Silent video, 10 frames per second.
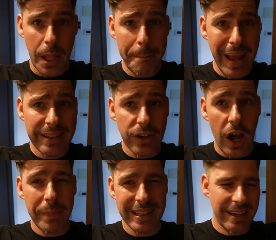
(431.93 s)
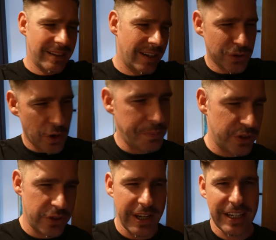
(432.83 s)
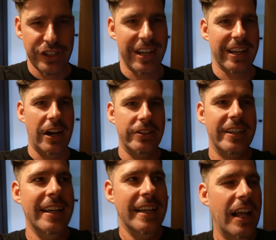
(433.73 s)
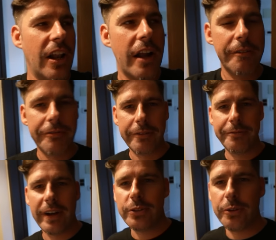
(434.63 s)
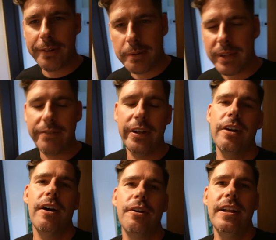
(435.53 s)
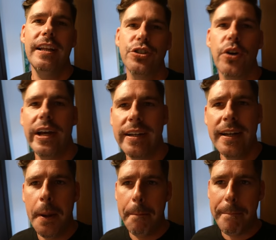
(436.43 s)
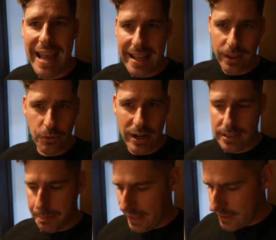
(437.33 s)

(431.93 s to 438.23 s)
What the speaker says: pinned comment and in the description, so you can check it out. A lot of fun to film that video. I really enjoyed making the recipe,